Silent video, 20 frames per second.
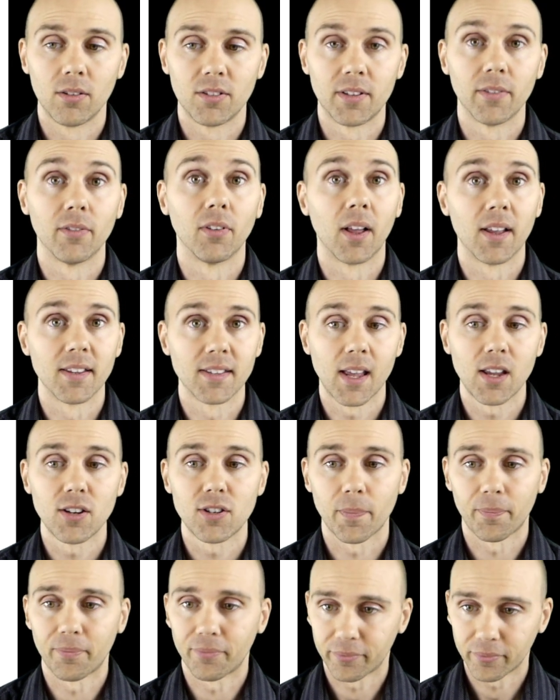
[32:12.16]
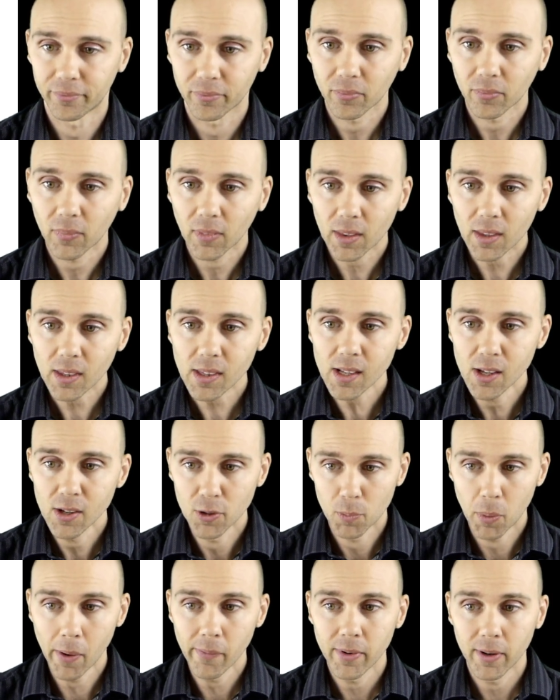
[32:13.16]
civilization.
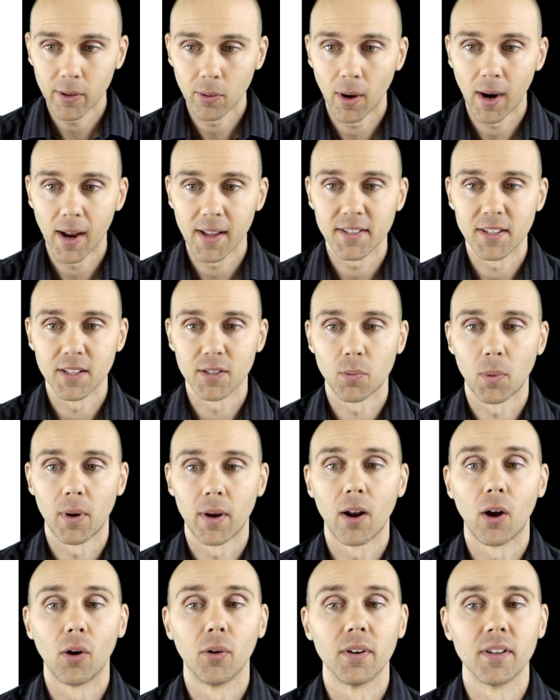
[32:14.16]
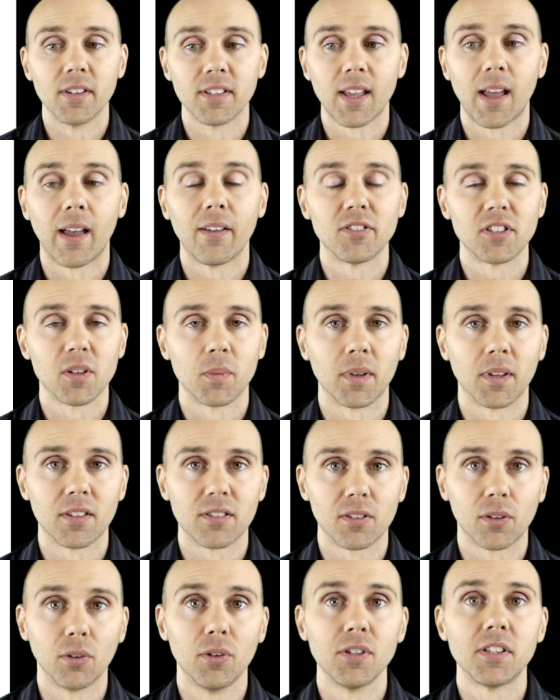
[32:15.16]
The property rights is when owners have some
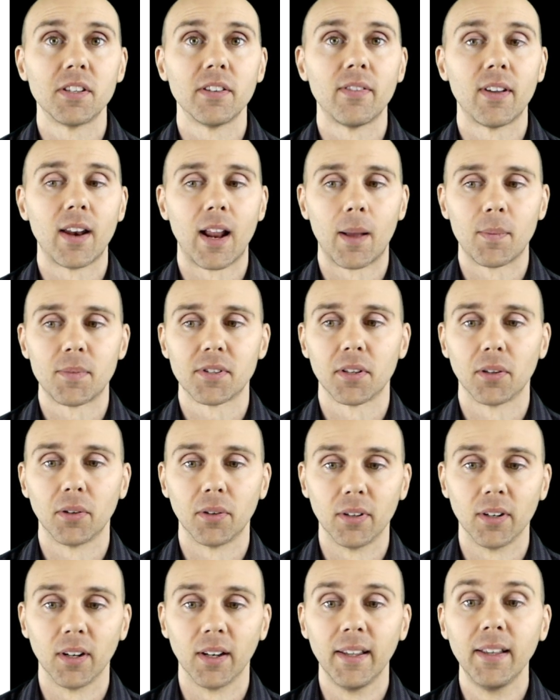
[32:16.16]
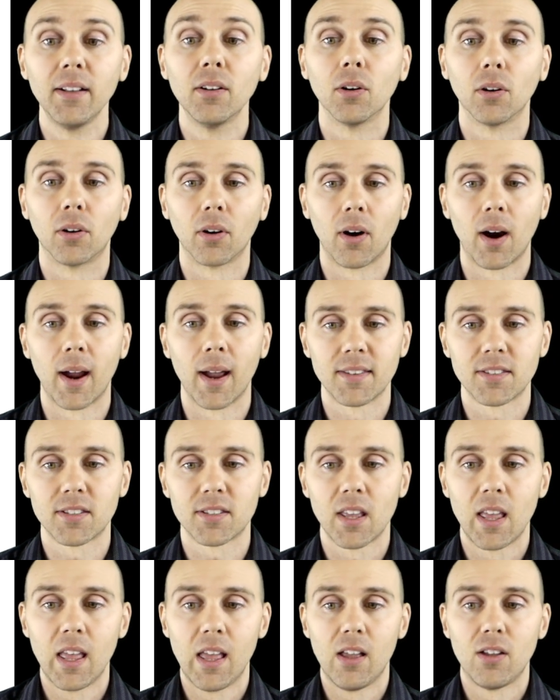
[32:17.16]
exclusive and absolute legal
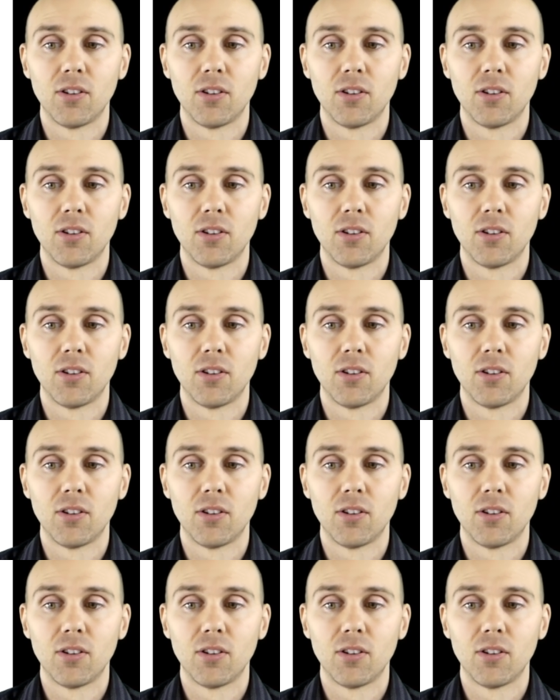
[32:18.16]
rights